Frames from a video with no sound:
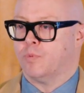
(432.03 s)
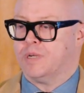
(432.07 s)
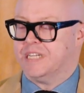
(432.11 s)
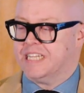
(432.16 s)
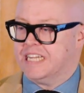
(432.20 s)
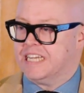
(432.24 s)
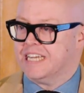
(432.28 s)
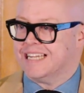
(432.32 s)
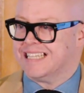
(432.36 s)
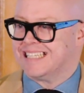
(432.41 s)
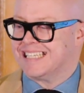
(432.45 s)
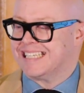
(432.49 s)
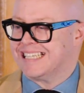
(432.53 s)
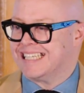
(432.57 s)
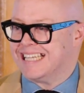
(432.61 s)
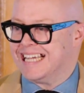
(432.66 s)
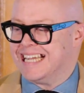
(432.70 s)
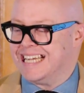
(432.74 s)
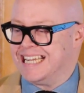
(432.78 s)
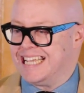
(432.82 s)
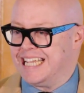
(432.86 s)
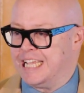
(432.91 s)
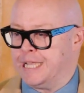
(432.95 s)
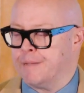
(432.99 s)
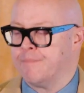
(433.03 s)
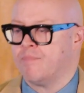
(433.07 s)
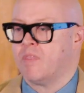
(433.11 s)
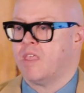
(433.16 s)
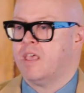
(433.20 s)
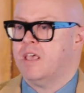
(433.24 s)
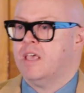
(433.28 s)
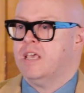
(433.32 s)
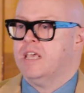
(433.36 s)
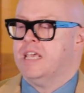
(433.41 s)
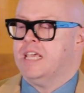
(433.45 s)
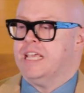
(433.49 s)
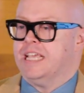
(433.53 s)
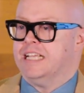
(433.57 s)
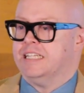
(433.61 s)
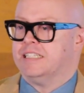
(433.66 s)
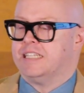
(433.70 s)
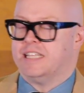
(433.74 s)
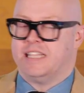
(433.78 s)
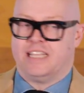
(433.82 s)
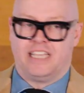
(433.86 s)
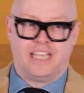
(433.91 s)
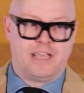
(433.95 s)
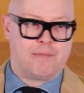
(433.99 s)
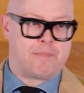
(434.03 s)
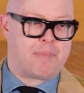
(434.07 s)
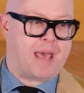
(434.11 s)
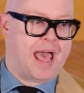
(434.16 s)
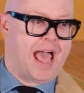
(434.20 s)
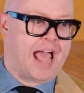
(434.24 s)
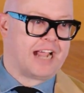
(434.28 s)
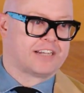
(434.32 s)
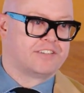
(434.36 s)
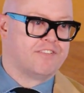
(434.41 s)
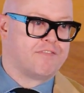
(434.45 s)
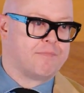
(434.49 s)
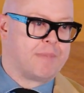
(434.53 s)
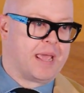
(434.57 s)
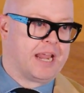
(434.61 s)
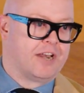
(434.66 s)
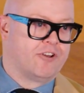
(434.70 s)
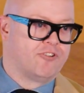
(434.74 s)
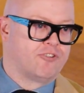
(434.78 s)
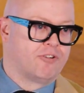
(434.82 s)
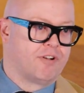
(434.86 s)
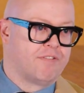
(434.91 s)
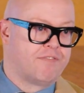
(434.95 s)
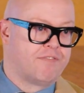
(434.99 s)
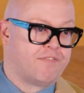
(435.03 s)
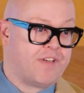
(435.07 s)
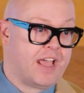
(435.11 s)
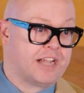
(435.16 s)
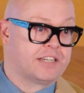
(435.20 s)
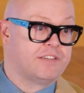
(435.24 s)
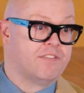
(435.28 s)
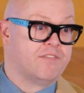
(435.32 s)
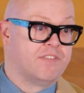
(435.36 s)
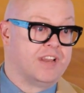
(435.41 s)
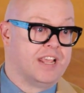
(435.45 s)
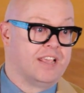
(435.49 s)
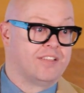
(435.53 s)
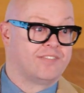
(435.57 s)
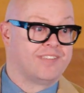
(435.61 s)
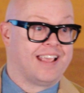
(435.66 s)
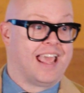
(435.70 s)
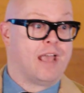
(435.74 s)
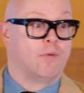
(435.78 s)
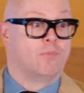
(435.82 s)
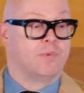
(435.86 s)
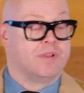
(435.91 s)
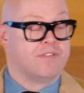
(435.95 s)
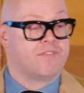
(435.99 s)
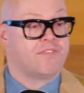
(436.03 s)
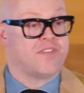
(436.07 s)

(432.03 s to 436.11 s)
We did a study into the impact of manager effectiveness, and we